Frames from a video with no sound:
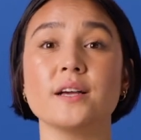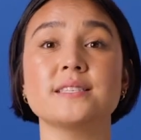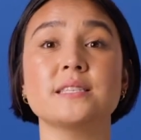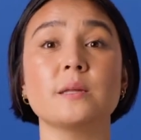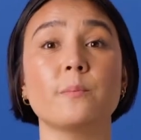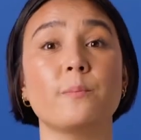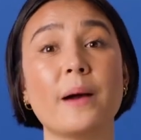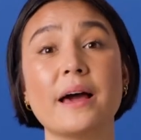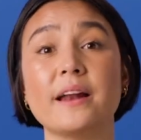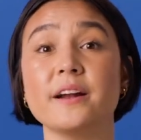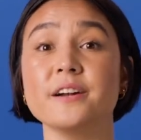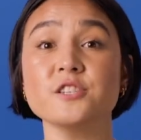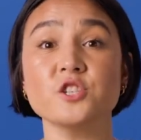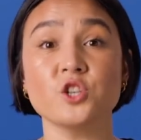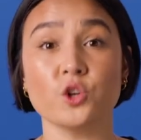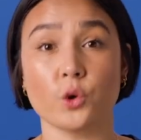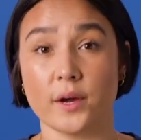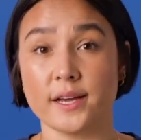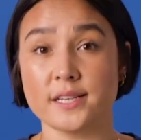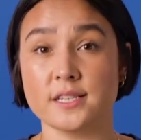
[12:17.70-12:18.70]
is the better
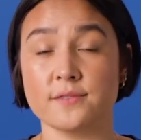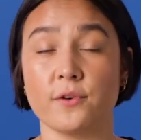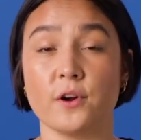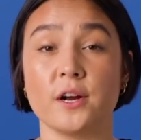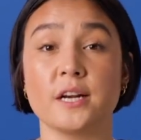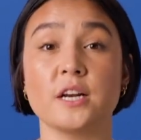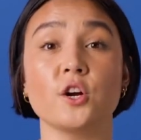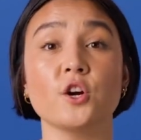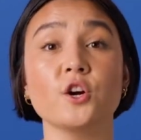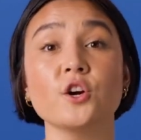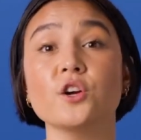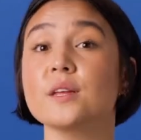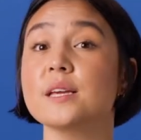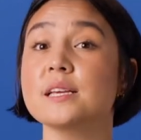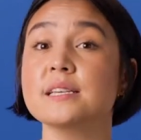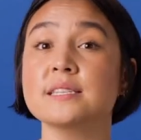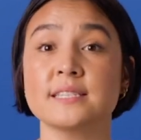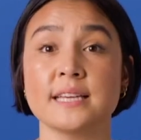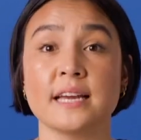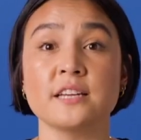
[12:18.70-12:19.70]
choice for an
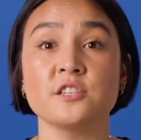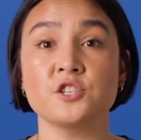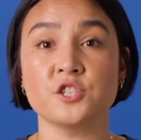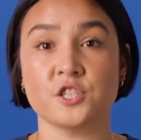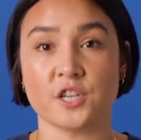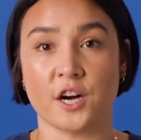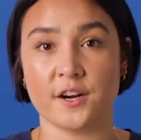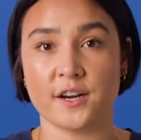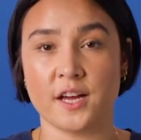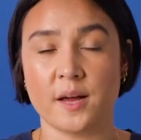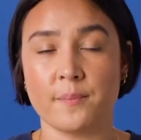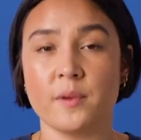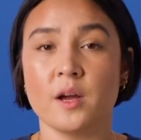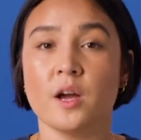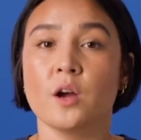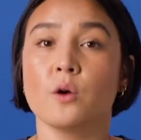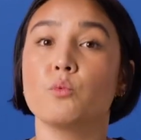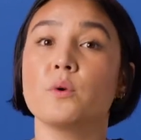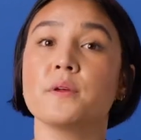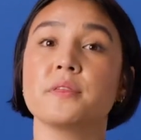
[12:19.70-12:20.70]
early-stage startup
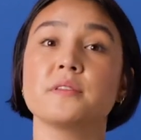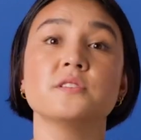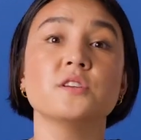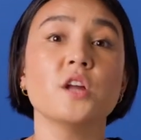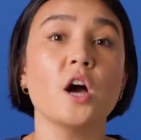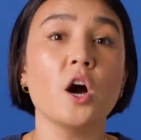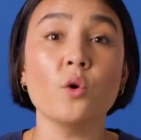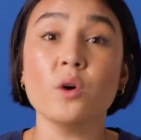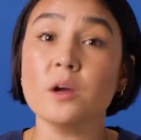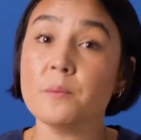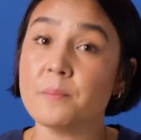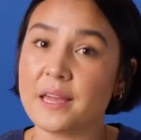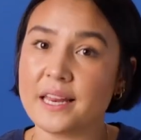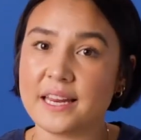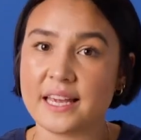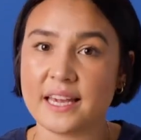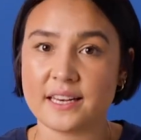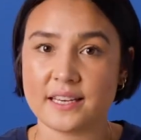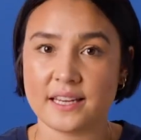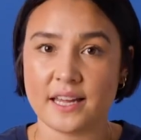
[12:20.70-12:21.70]
with no
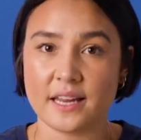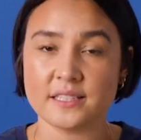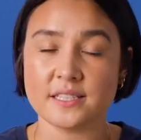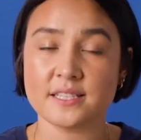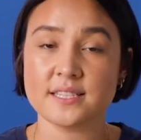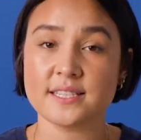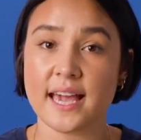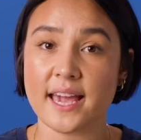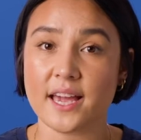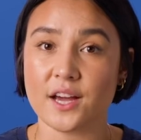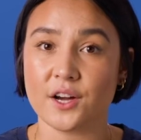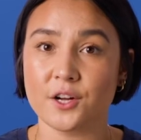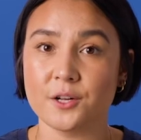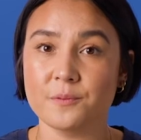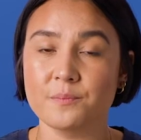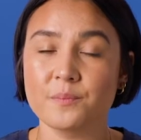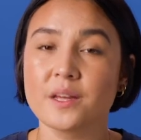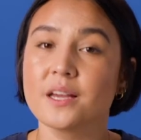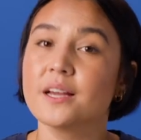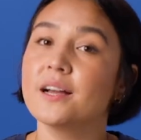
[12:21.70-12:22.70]
immediate need to scale.
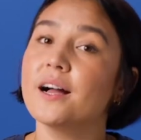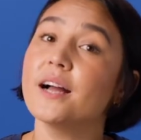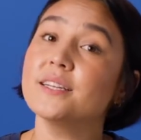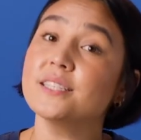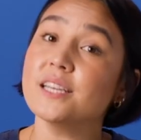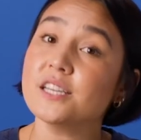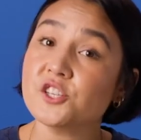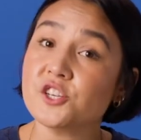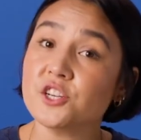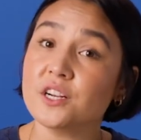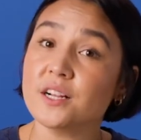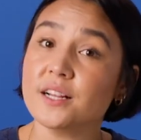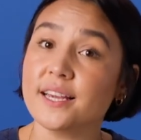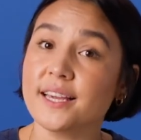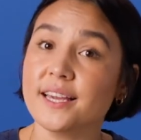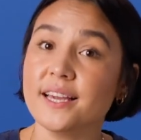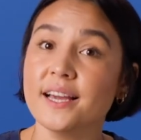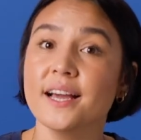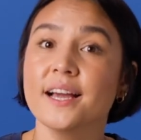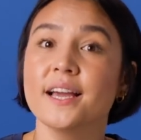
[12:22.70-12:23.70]

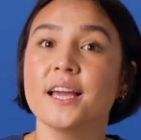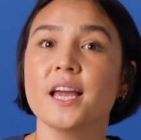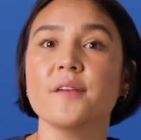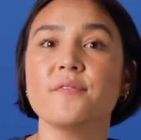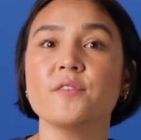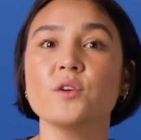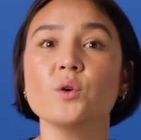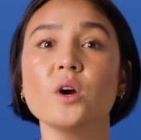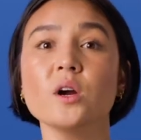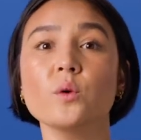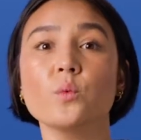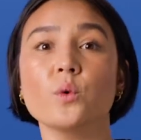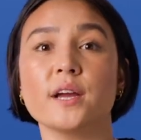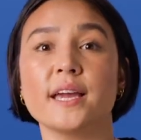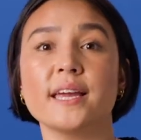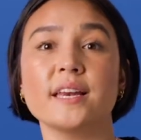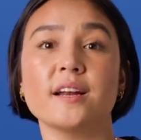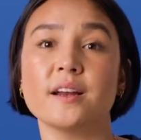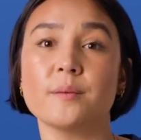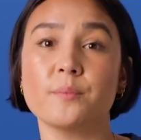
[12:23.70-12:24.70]
Additionally, if you are
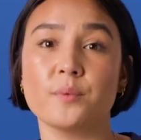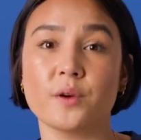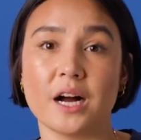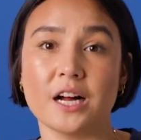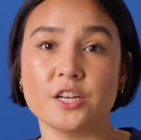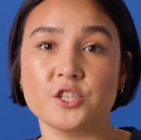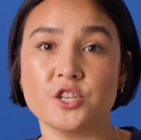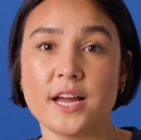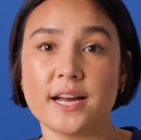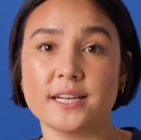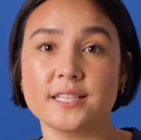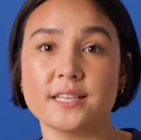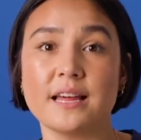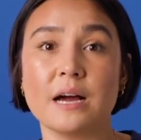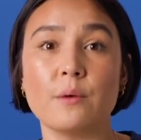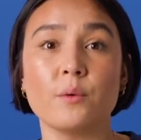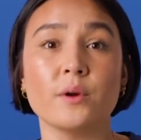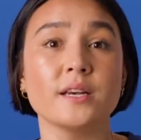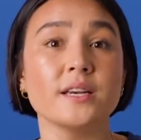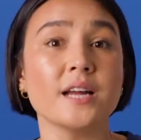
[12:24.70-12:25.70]
working on a project
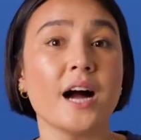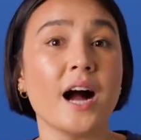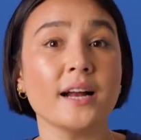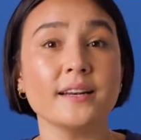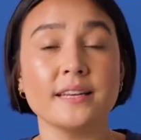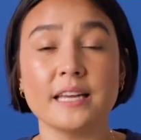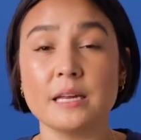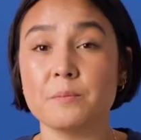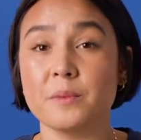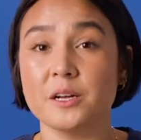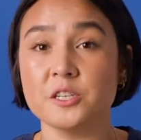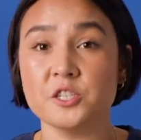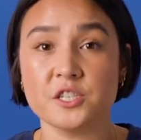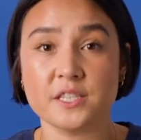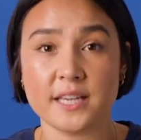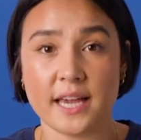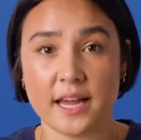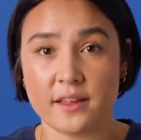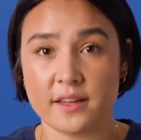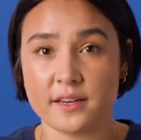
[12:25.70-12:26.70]
that would not need much
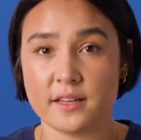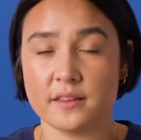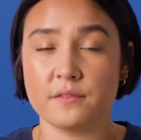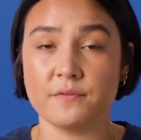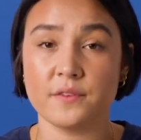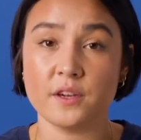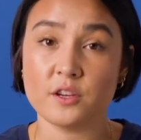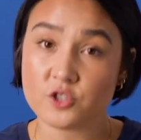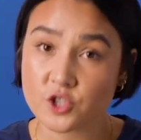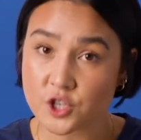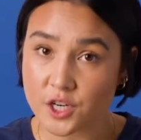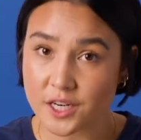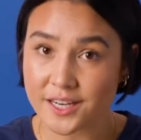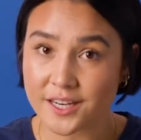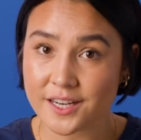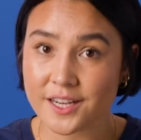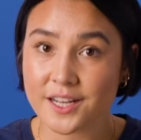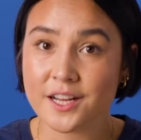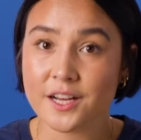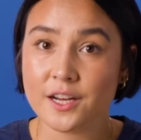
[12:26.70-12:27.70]
scaling in the
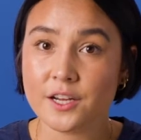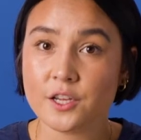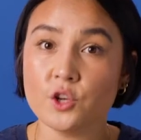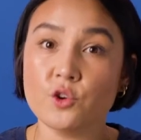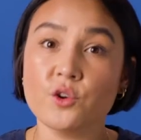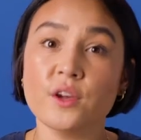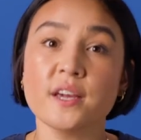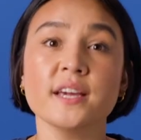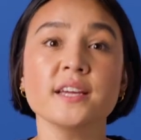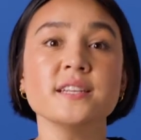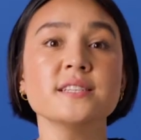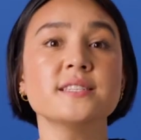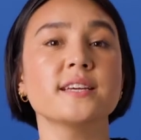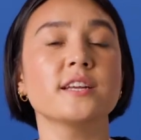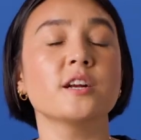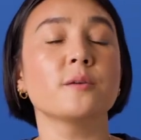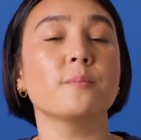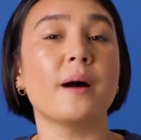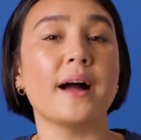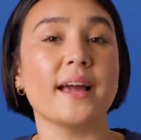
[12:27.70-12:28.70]
future, you can
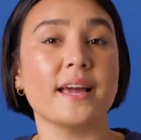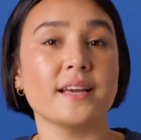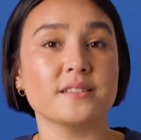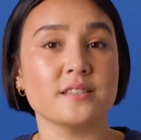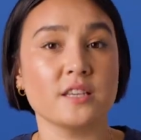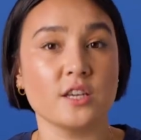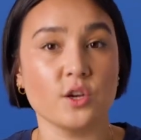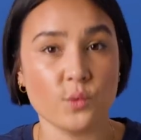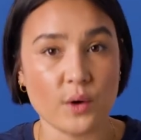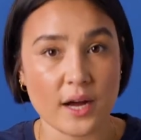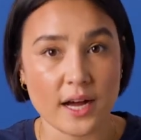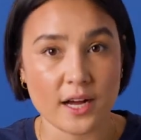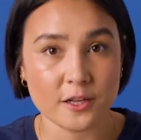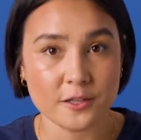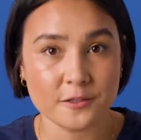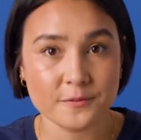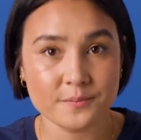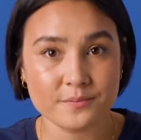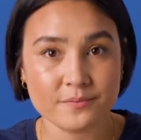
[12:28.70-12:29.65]
consider MySQL.